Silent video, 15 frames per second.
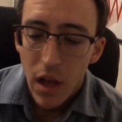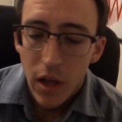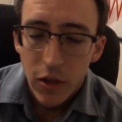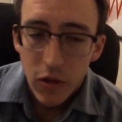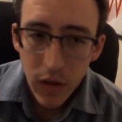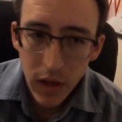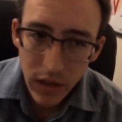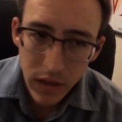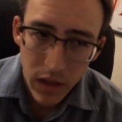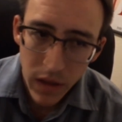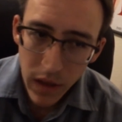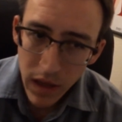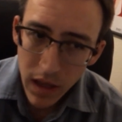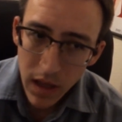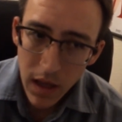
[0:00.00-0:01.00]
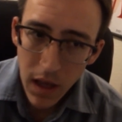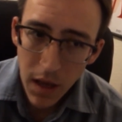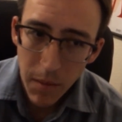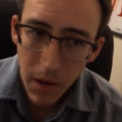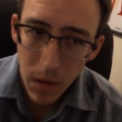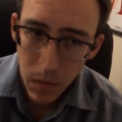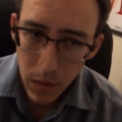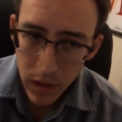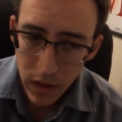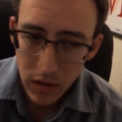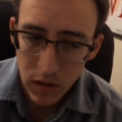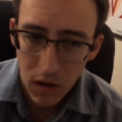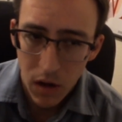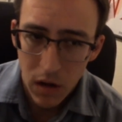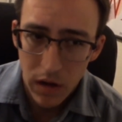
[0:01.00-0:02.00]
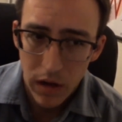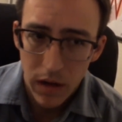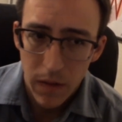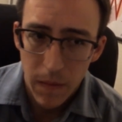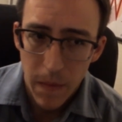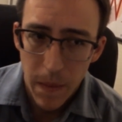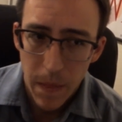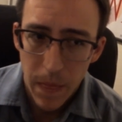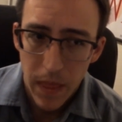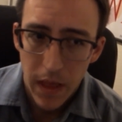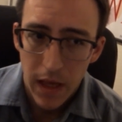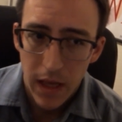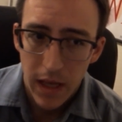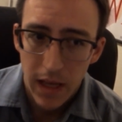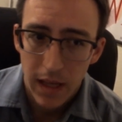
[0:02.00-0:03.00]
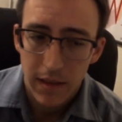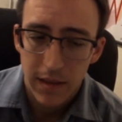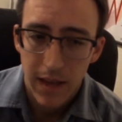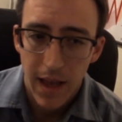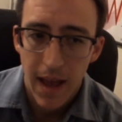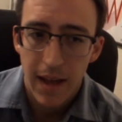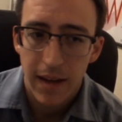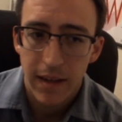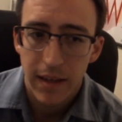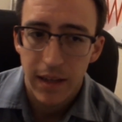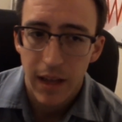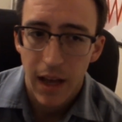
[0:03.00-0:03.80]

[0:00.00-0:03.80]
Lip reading: So the interesting thing about this card is that